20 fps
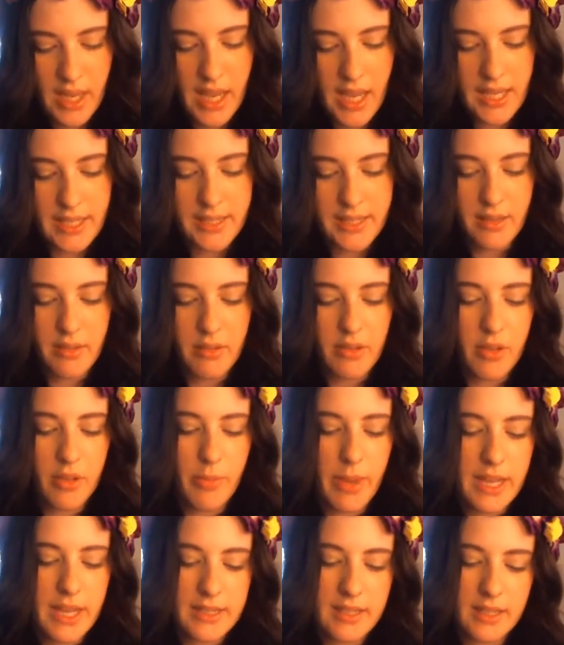And so they're
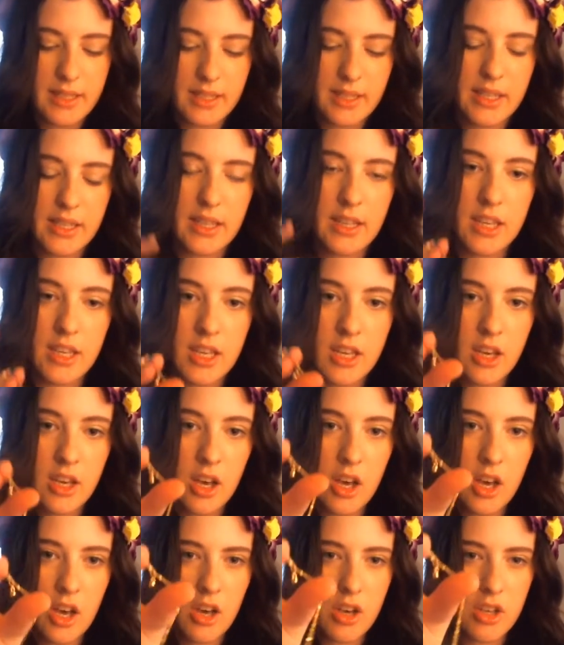basically
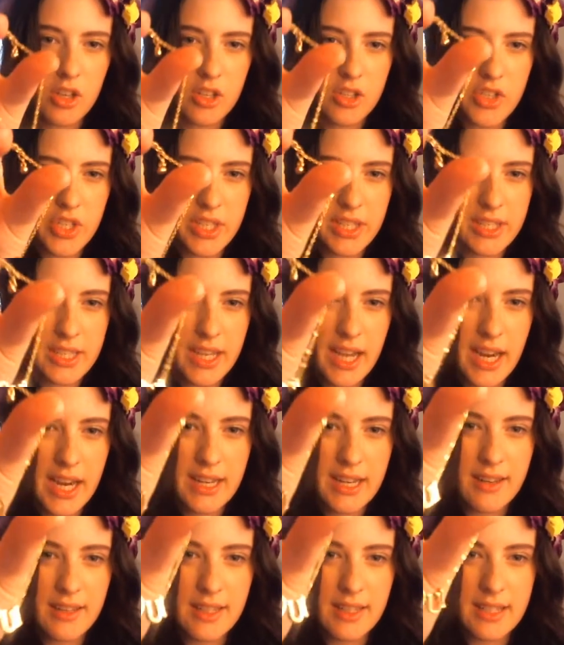all just
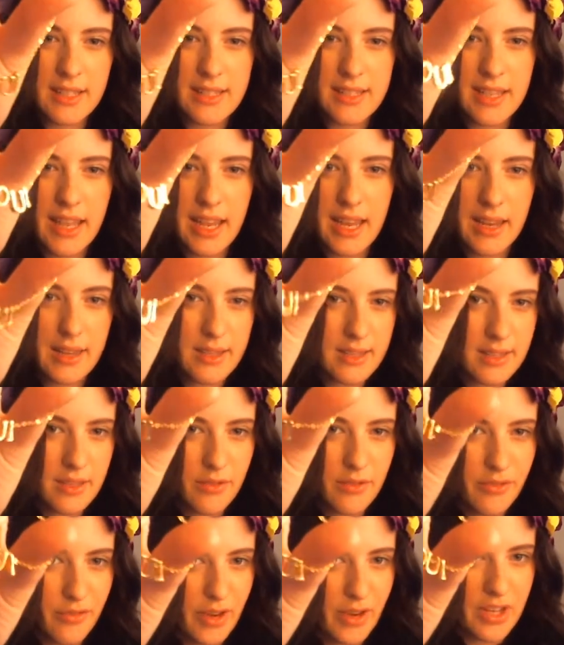tiny little sayings
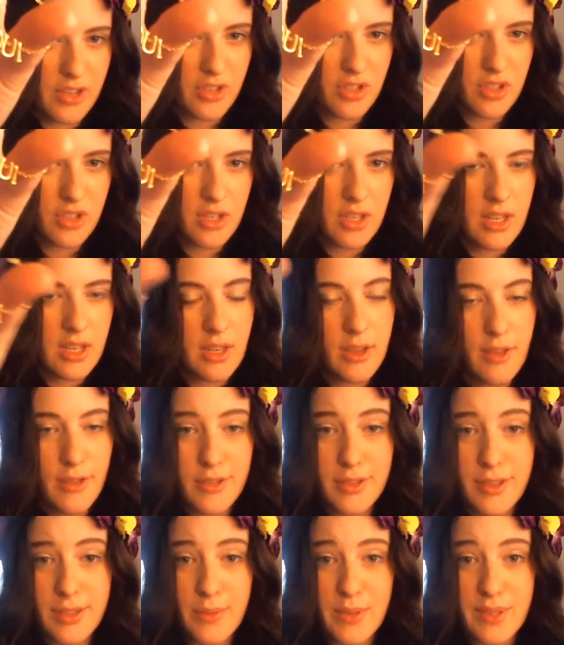in French.
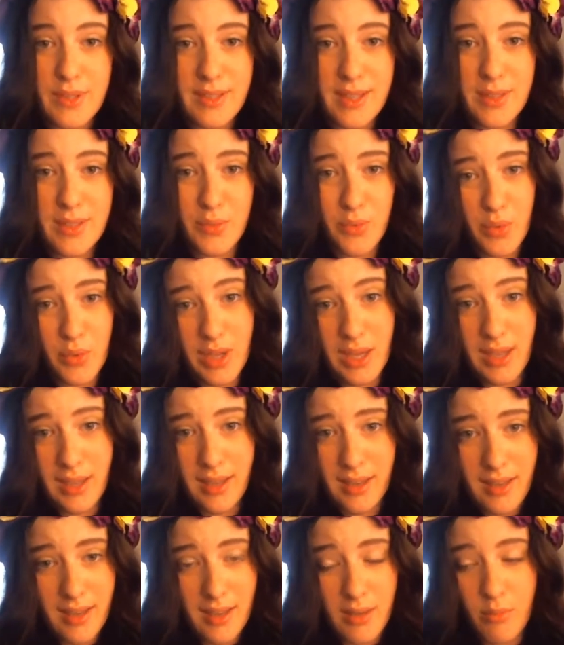So this one says
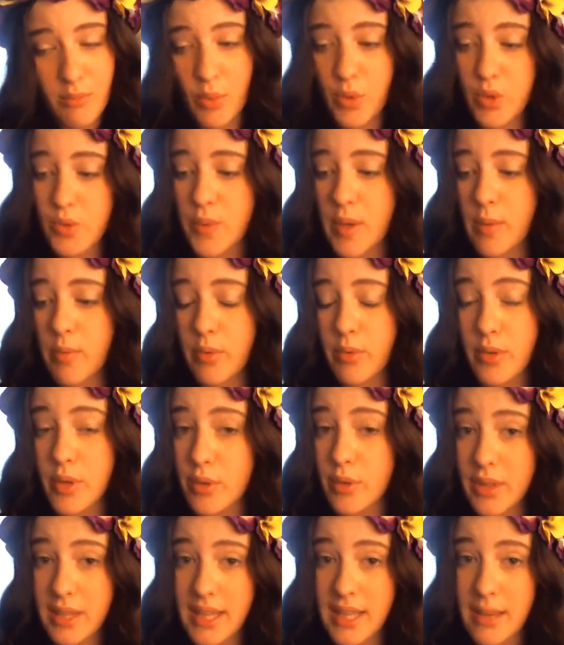oui. Most people
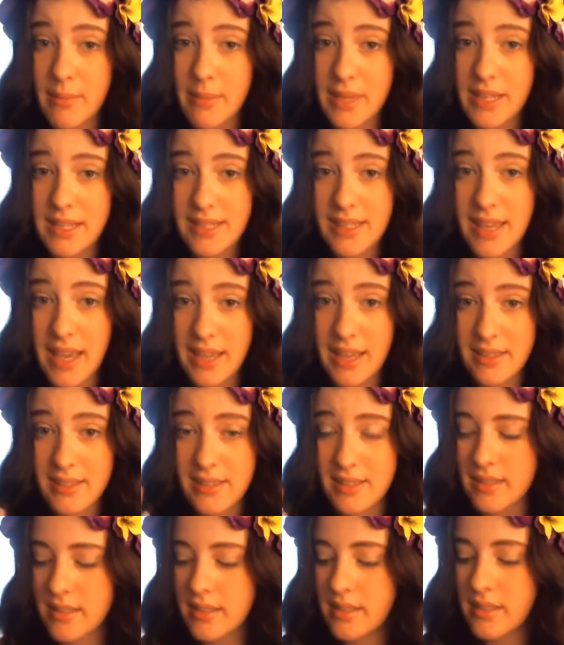know that that means
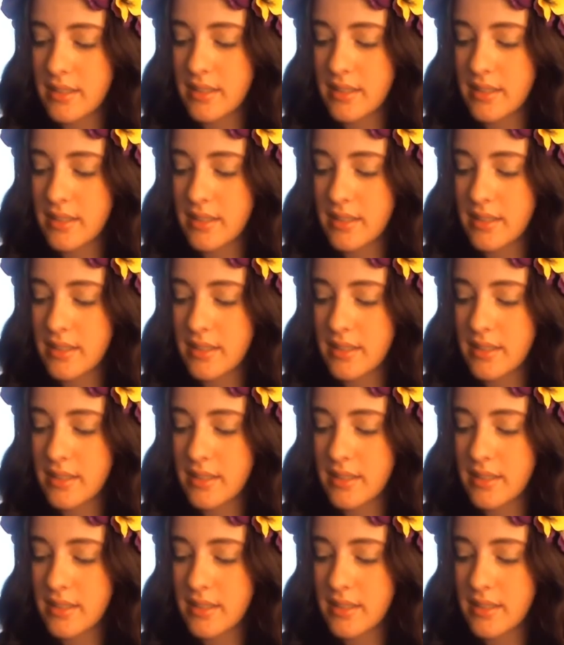yes.